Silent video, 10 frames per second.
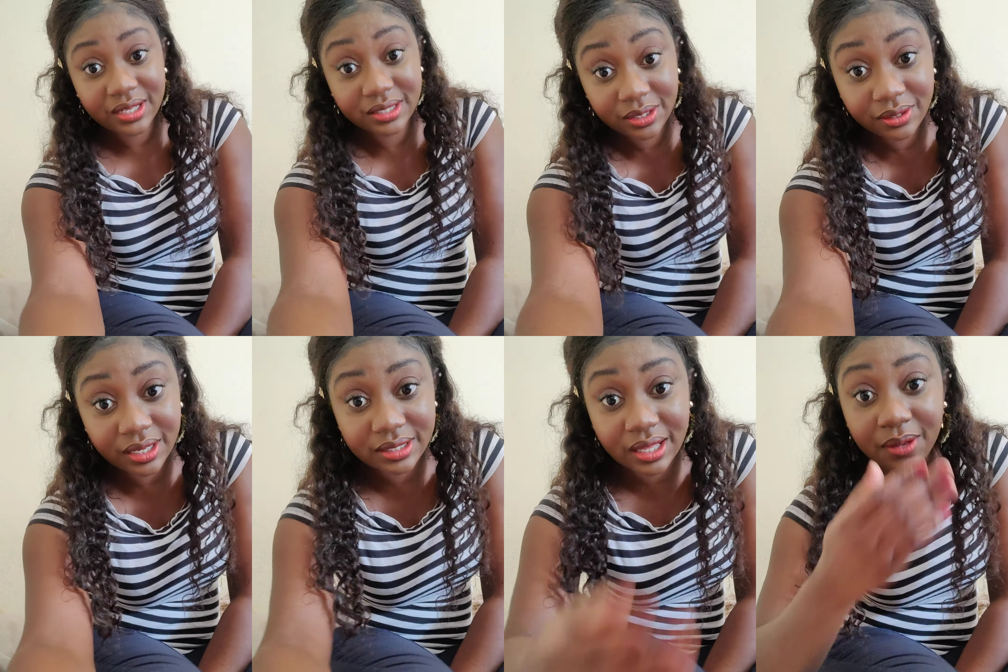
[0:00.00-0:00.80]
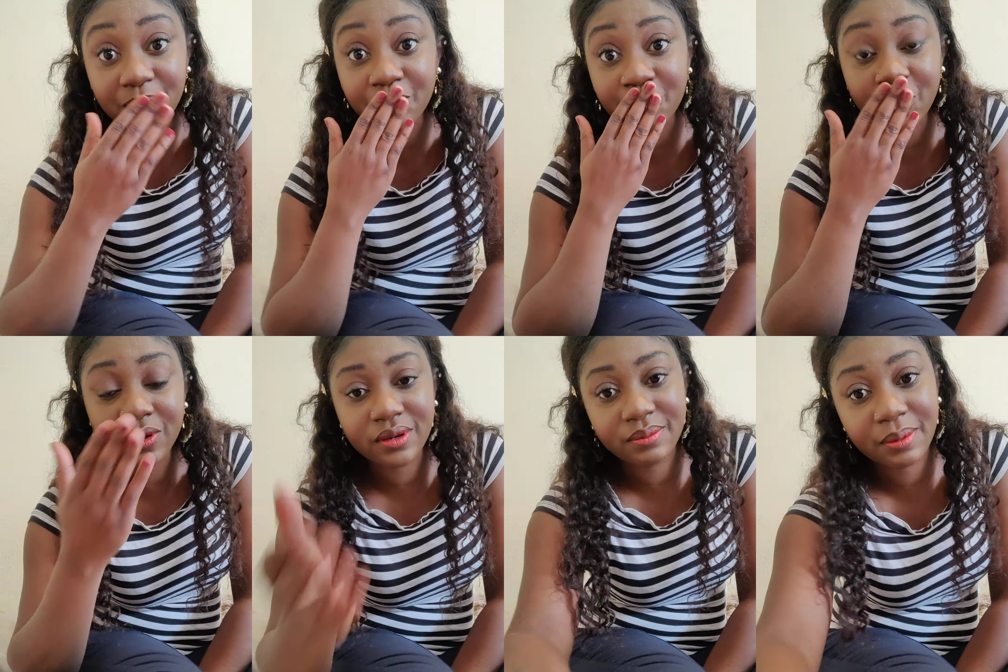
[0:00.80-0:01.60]
See you next time.
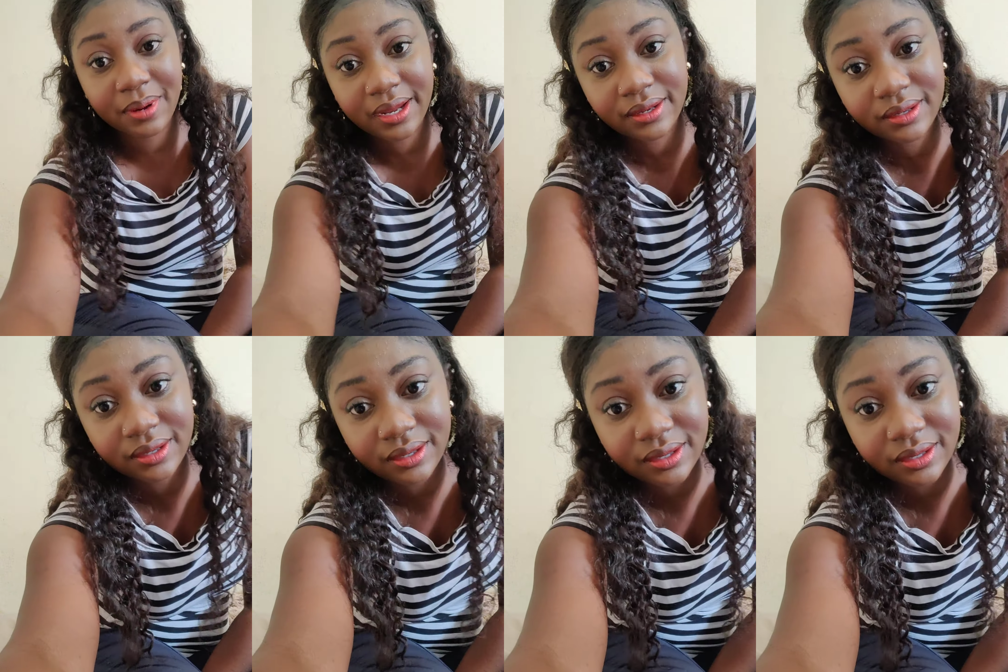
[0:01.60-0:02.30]
Bye bye.